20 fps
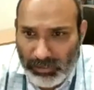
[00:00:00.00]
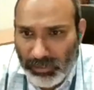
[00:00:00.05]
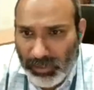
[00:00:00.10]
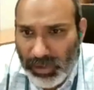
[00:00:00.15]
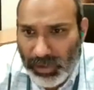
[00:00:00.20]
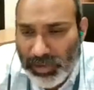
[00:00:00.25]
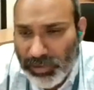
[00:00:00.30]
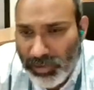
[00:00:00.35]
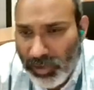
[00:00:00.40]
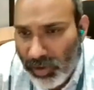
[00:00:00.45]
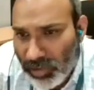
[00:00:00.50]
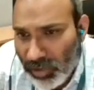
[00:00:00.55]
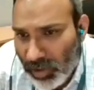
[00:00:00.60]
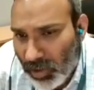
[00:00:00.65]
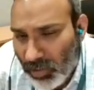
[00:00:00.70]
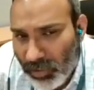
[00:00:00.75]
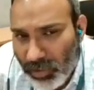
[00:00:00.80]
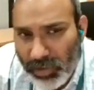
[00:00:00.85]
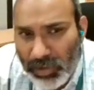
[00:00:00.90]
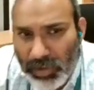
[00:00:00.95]
It is not
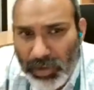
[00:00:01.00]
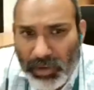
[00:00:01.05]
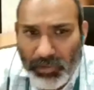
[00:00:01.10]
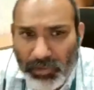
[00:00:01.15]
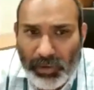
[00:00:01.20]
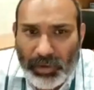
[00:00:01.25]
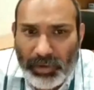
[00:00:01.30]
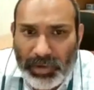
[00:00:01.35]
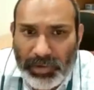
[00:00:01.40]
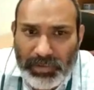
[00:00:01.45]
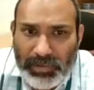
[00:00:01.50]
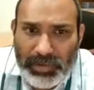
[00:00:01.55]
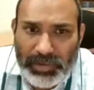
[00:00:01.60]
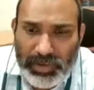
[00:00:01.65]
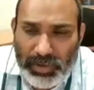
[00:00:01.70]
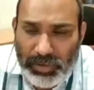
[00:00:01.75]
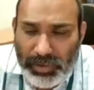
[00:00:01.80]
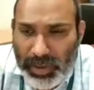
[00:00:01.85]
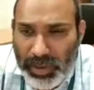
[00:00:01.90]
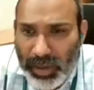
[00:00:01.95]
allowed. For res
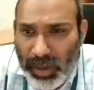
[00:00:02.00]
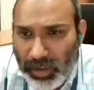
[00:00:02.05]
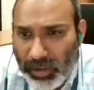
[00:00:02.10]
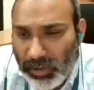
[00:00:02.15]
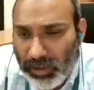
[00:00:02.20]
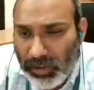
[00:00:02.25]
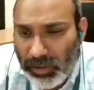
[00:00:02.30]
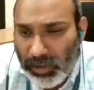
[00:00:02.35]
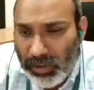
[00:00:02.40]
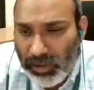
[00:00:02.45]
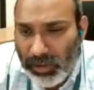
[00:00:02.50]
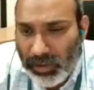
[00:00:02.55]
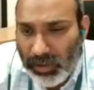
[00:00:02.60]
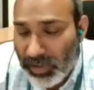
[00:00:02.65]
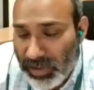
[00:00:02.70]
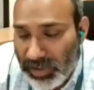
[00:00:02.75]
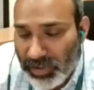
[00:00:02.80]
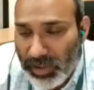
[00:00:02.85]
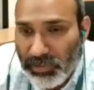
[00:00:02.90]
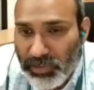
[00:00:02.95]
judicata, res
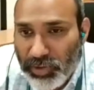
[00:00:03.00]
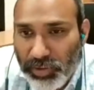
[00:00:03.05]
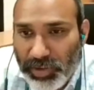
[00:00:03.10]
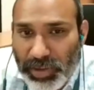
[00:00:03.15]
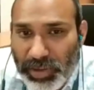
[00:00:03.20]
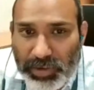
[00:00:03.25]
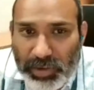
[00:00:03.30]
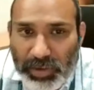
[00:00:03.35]
sub judice,